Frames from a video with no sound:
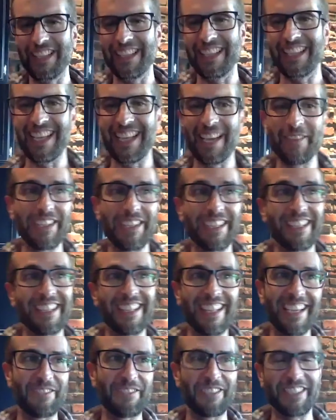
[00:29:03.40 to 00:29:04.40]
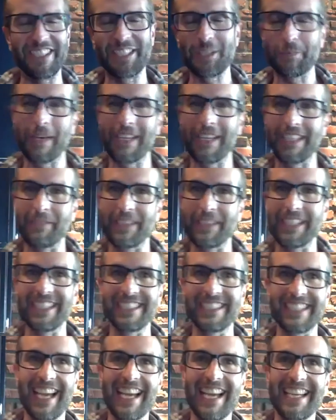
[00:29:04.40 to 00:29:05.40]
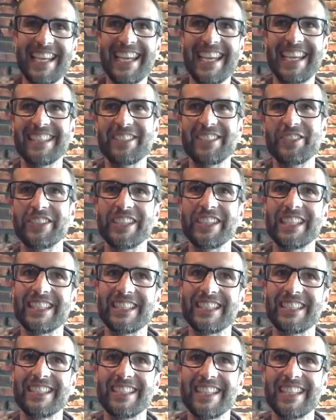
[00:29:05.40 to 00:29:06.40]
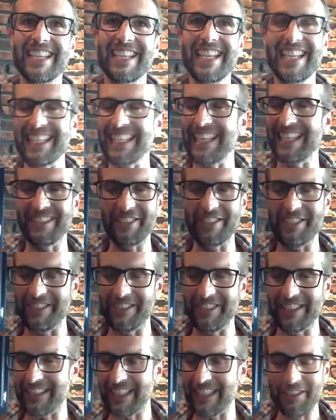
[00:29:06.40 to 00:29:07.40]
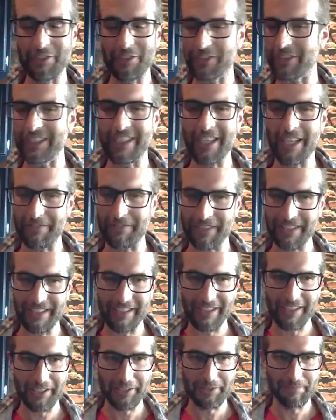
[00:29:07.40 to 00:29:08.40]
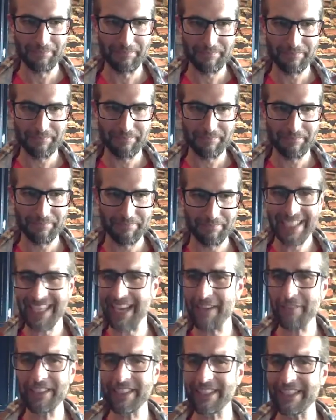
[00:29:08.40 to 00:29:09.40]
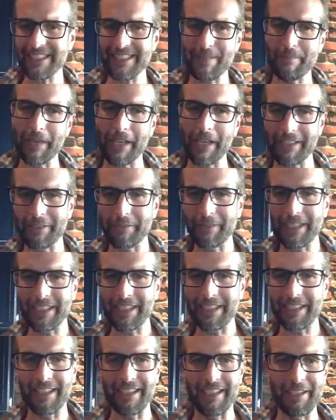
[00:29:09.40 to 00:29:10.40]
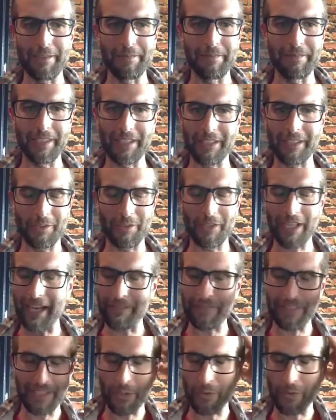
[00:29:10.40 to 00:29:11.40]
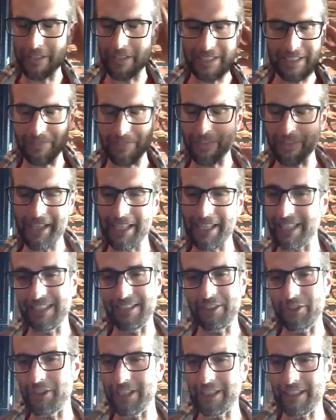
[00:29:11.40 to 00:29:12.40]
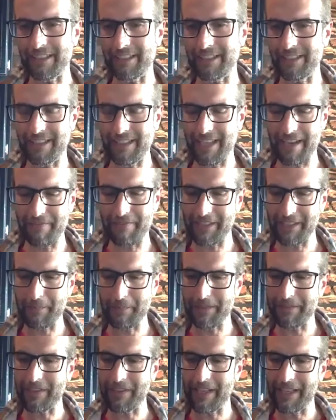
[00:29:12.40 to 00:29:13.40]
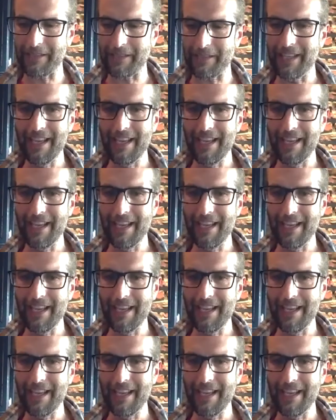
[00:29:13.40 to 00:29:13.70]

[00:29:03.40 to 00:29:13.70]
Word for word: and, I'm in love with this product because I can't drink any energy drinks. I don't drink mm. coffee at all. Caffeine doesn't bother me. Um, the caffeine quality is fine. I can drink caffeine and be fine.